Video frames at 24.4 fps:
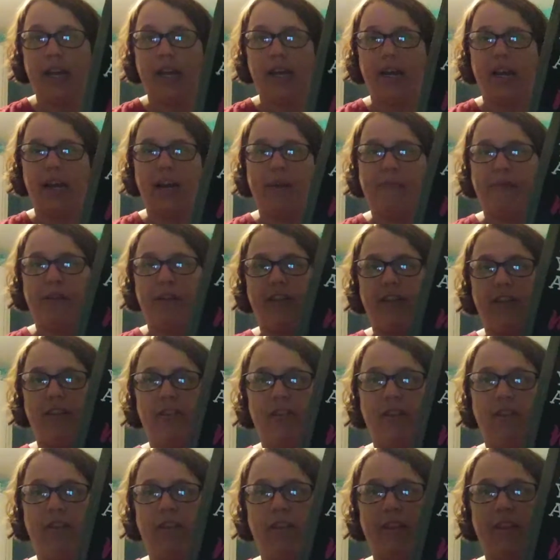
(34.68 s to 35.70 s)
Look at these
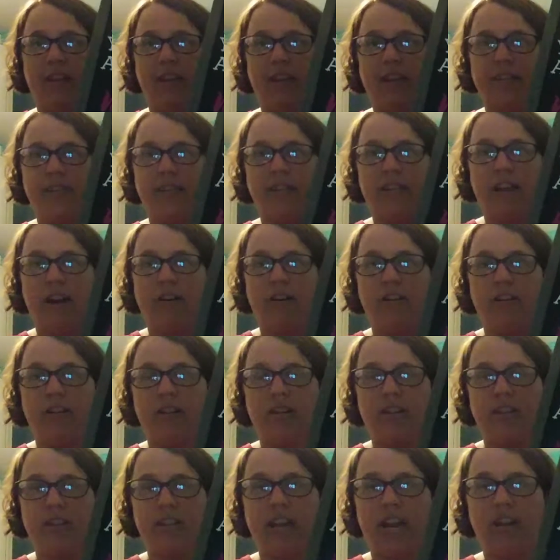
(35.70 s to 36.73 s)
cute little things, and
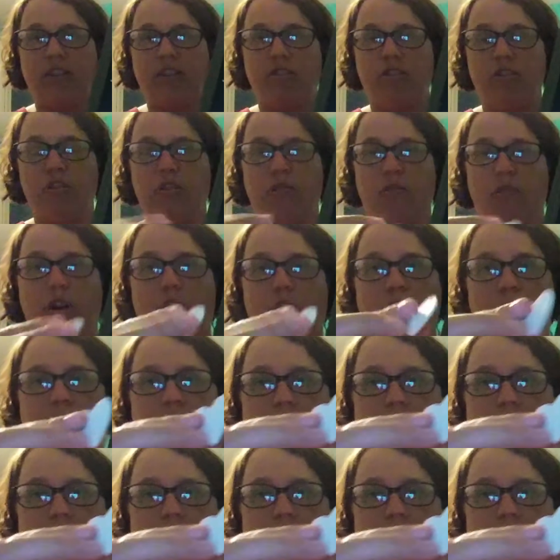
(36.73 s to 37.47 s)
they too are the